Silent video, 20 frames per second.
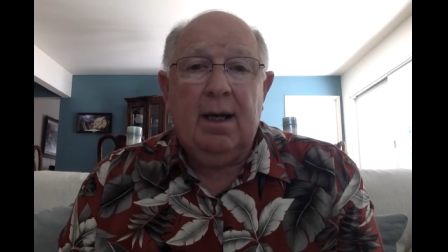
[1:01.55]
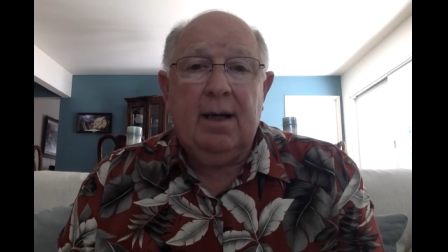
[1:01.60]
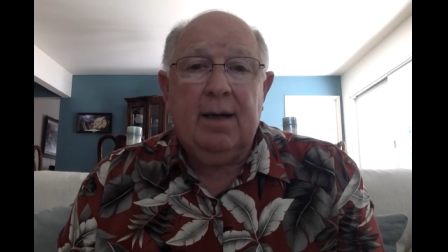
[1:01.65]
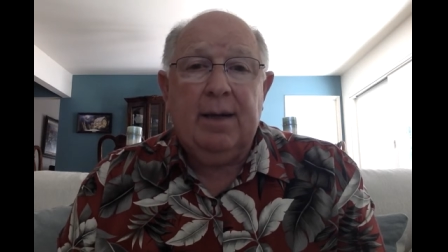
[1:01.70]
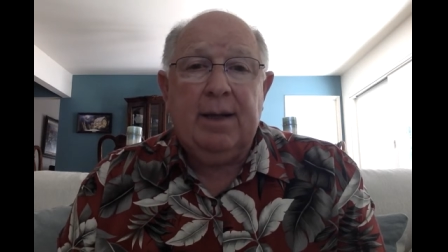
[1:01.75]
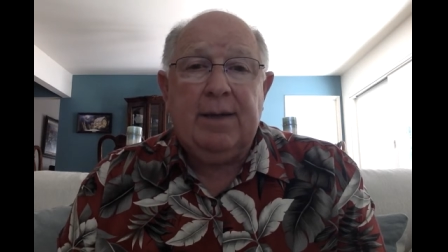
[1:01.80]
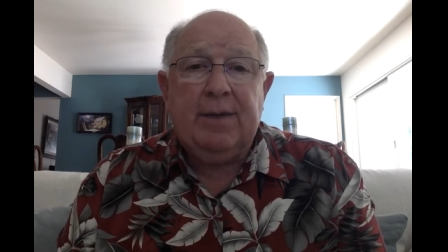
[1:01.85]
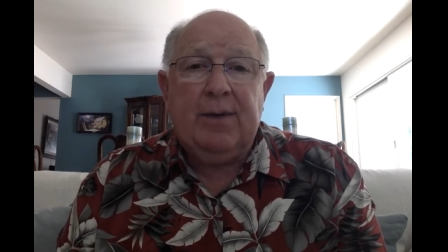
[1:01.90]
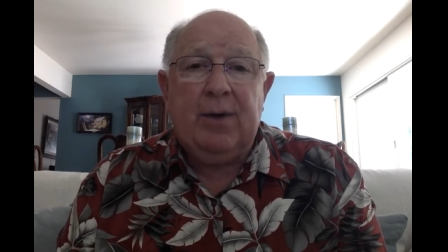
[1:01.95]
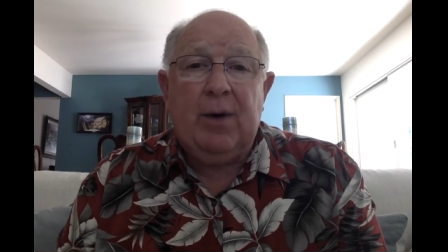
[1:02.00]

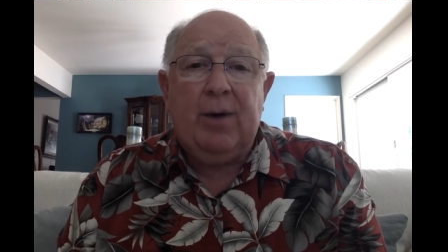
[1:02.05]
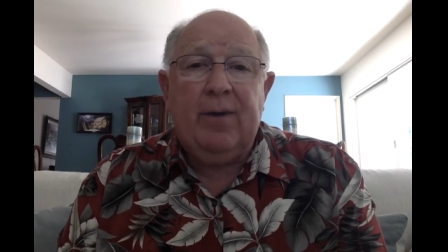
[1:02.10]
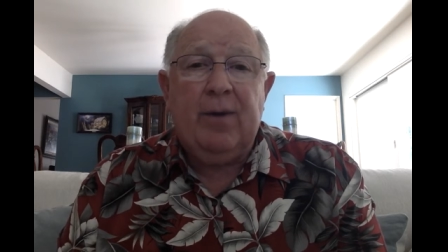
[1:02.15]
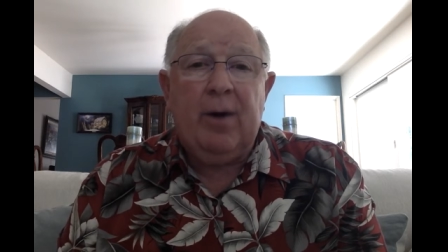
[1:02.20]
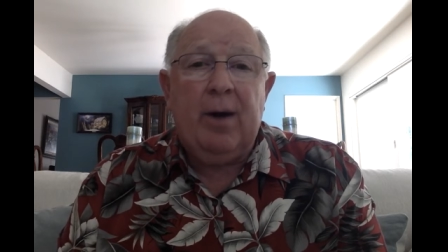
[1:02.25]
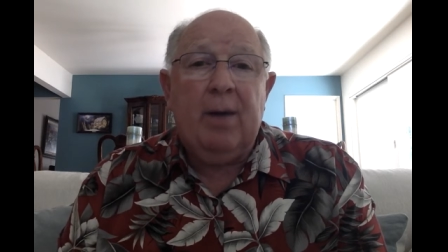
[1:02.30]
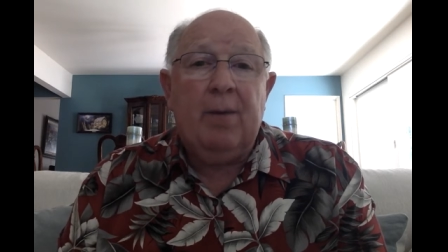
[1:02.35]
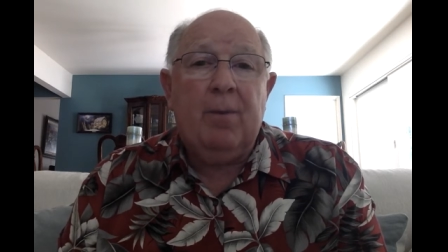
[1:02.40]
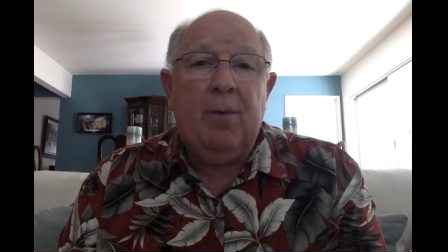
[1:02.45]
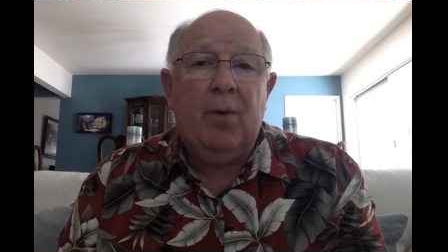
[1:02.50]
That's
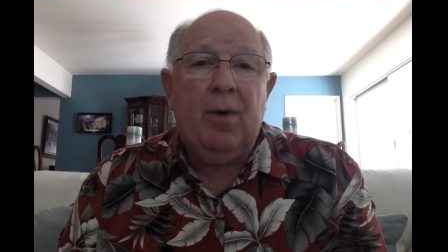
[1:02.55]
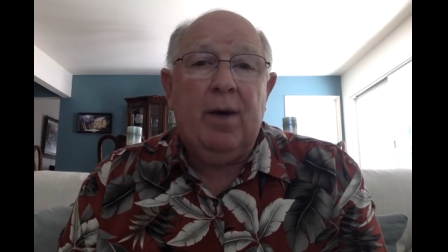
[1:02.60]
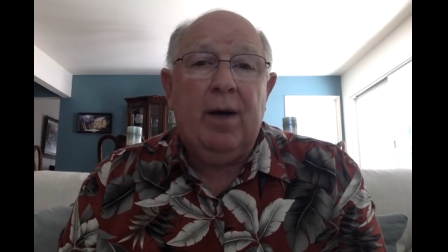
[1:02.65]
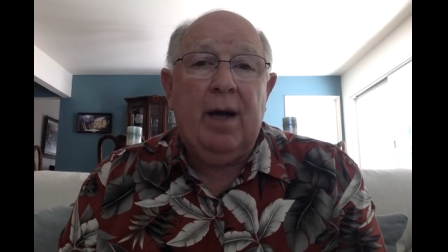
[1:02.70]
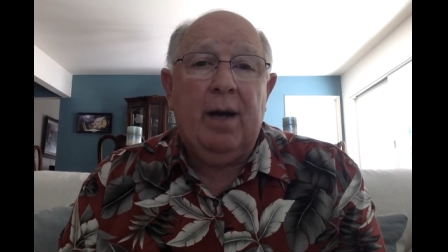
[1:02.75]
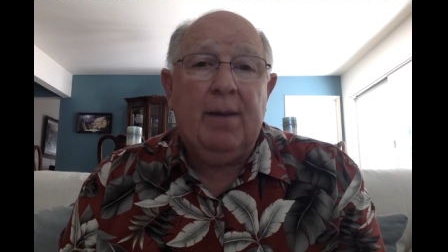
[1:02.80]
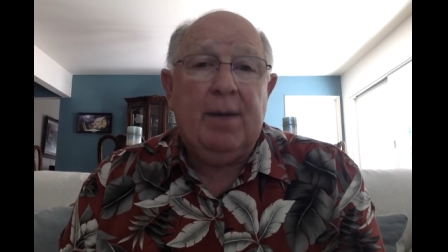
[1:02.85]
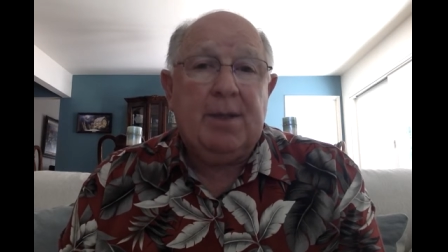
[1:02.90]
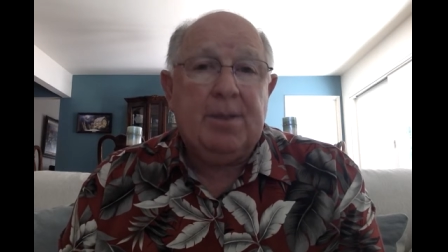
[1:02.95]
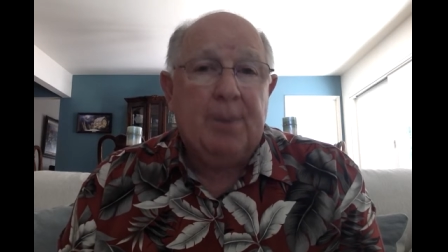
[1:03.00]
very important.
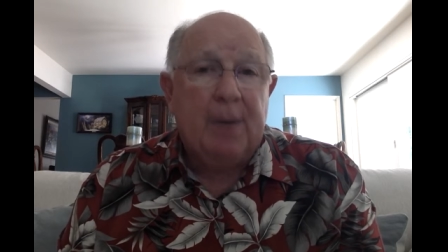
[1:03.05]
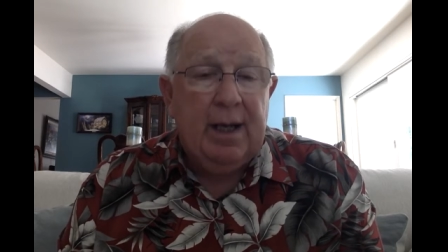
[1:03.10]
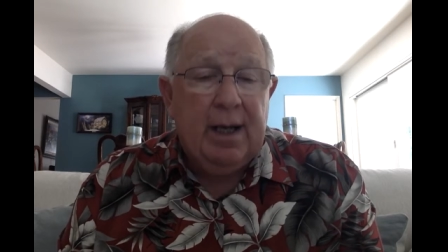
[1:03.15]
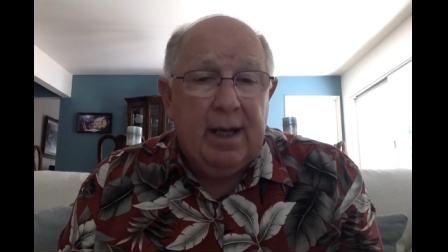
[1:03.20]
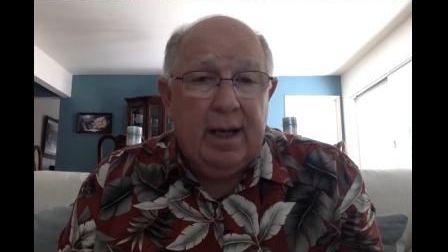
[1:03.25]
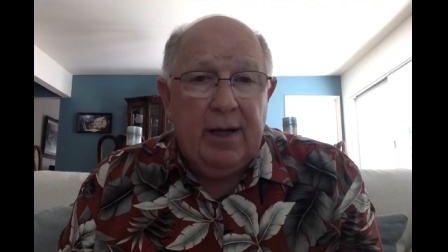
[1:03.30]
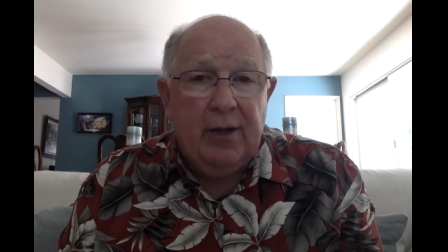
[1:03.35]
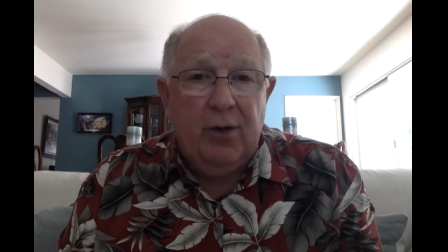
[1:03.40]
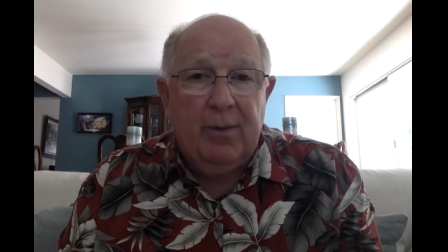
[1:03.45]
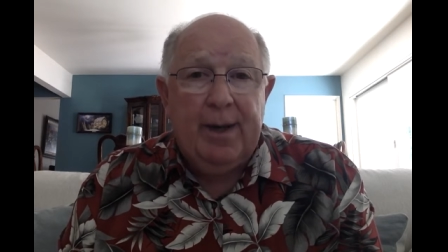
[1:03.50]
How much money
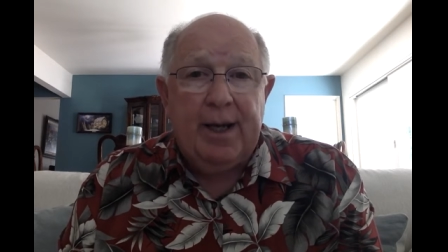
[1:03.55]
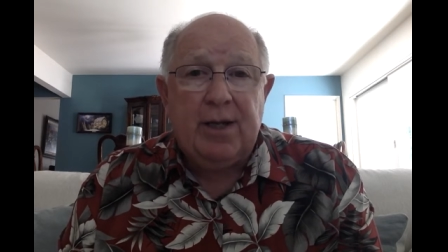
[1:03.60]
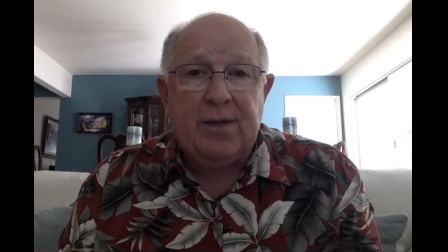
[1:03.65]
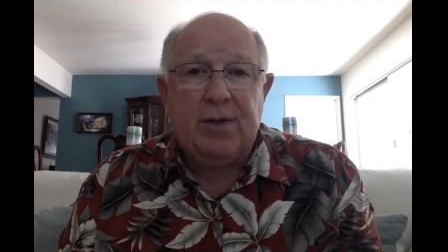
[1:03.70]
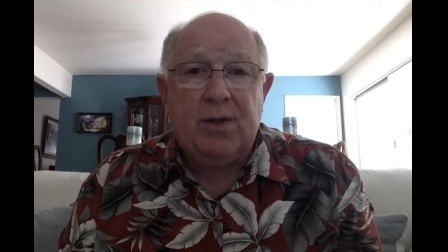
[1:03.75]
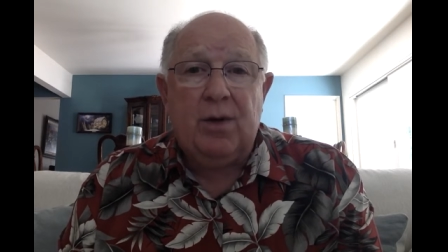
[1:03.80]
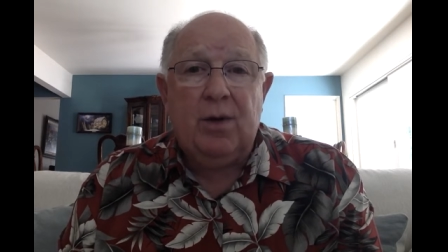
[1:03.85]
can you make as a